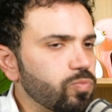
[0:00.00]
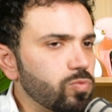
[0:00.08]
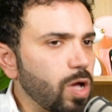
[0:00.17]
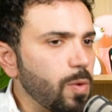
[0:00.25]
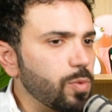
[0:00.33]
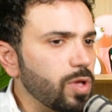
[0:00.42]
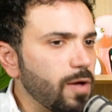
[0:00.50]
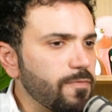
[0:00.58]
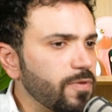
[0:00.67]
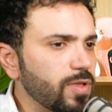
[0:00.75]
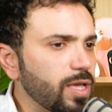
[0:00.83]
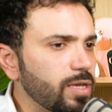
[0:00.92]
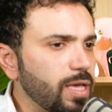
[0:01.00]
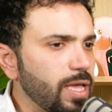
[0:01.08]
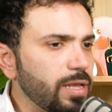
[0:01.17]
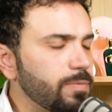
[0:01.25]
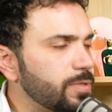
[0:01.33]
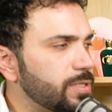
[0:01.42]
I feel like
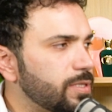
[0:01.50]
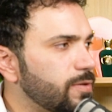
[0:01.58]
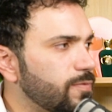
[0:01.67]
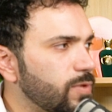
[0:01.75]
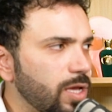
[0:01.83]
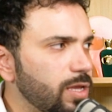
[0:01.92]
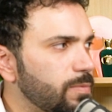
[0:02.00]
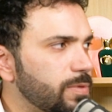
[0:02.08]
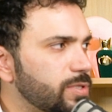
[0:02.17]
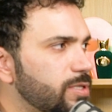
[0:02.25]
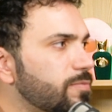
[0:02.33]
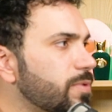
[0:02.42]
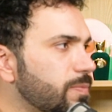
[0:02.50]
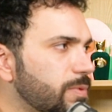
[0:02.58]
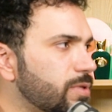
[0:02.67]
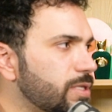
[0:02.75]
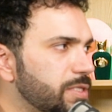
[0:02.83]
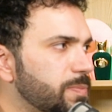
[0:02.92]
90% of
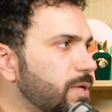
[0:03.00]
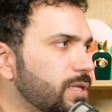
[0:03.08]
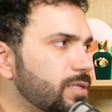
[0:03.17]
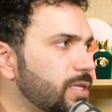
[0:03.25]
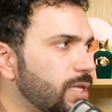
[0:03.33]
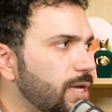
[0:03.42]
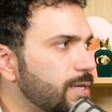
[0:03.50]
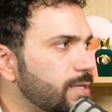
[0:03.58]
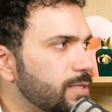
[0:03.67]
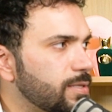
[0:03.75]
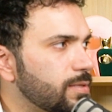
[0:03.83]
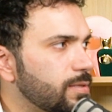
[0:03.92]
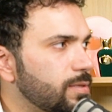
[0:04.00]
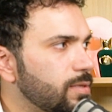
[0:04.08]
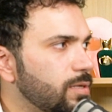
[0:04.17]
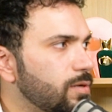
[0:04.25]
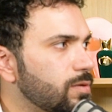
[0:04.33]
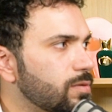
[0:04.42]
people, they smell it, they like it.
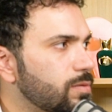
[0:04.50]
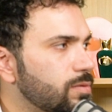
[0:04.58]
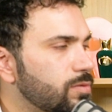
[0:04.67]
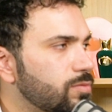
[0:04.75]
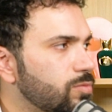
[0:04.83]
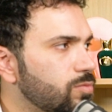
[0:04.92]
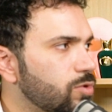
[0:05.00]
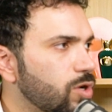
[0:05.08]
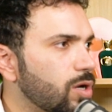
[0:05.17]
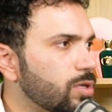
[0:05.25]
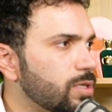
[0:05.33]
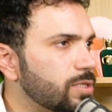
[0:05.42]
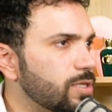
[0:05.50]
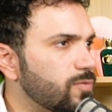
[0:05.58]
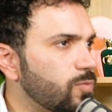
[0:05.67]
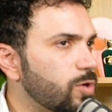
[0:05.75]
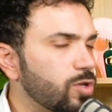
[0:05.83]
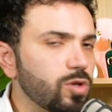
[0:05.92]
You know, regardless
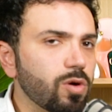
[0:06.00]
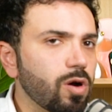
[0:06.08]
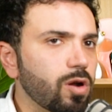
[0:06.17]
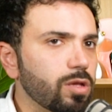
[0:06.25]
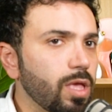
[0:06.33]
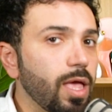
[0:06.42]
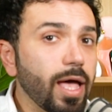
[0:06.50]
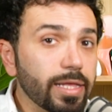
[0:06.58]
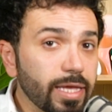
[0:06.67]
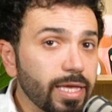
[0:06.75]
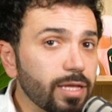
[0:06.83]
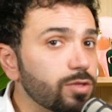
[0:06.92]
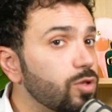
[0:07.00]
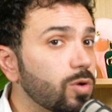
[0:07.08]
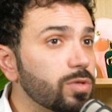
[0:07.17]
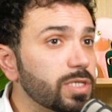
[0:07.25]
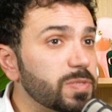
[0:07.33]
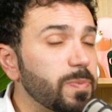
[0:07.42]
of where you are. And again,
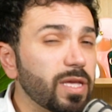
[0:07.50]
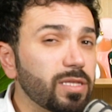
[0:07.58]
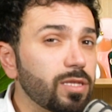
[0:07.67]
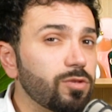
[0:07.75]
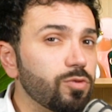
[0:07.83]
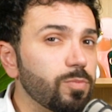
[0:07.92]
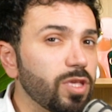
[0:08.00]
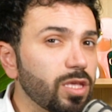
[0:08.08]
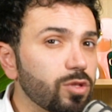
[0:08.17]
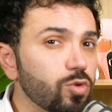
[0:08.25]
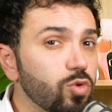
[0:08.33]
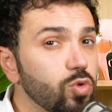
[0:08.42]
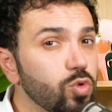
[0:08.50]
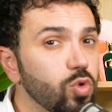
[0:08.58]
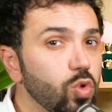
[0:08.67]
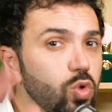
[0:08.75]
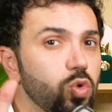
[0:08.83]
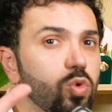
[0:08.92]
don't expect it to be an
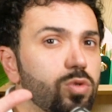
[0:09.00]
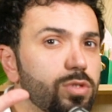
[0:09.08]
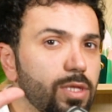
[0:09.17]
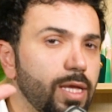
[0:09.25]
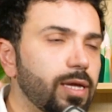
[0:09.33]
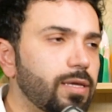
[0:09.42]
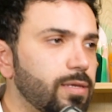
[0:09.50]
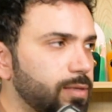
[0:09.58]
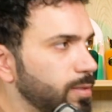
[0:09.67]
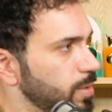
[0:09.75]
oud like.